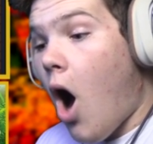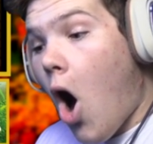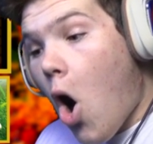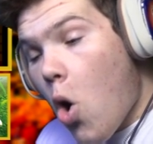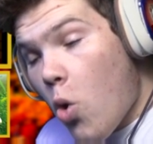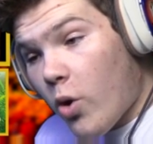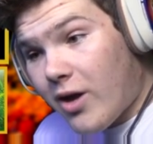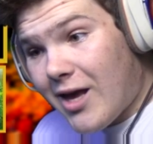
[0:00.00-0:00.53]

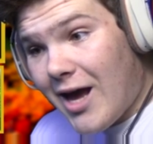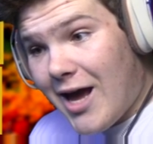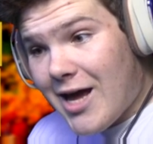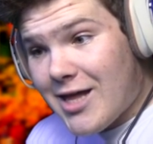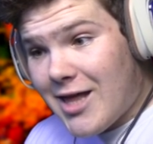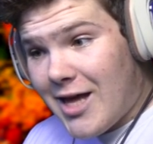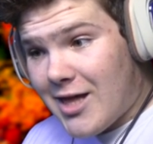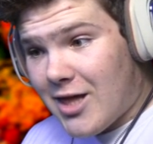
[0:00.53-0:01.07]
Uh... Okay,
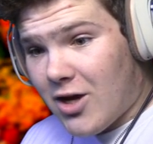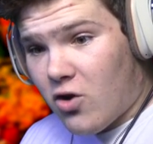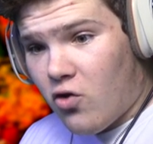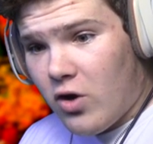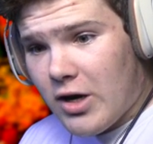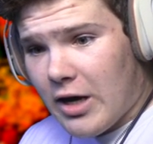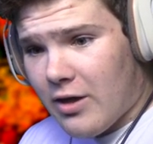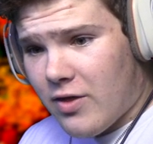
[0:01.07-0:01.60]
that's a
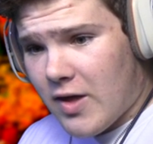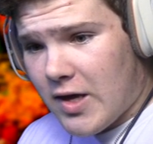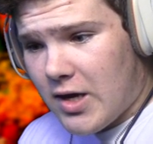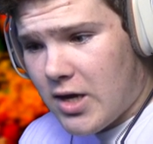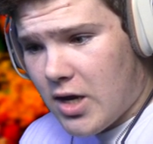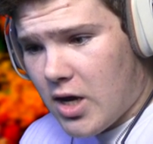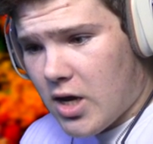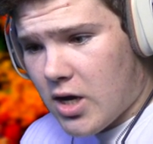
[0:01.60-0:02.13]
crit, I
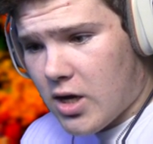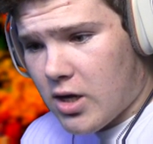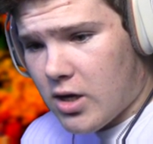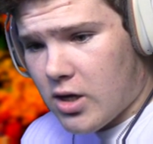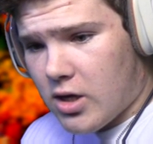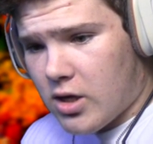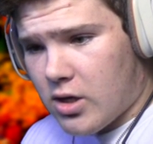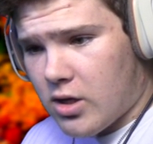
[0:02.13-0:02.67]
think.
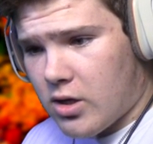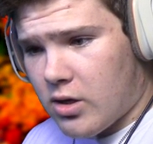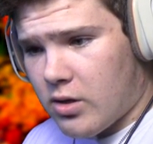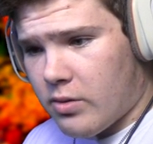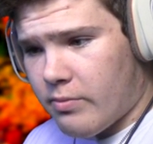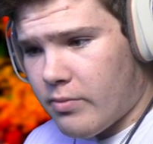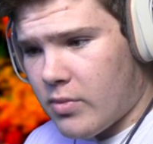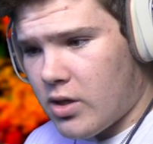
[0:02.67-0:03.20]

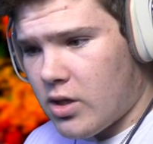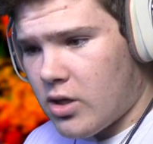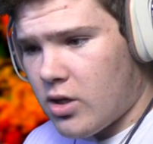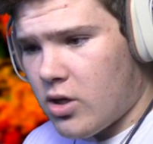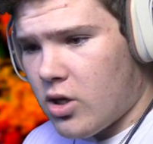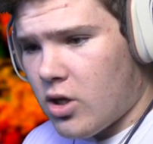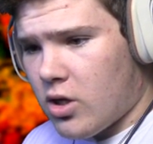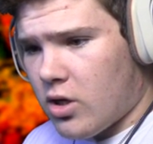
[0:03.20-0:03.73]
Um...
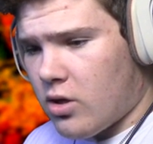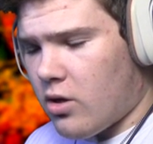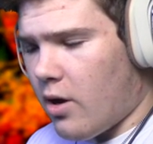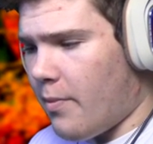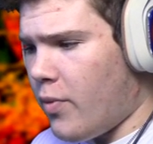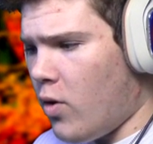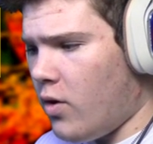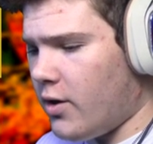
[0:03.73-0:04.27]

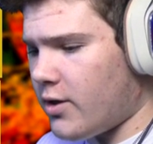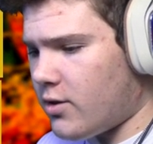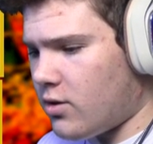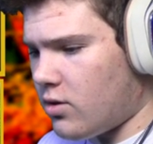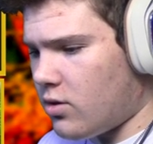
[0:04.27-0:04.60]
Abort.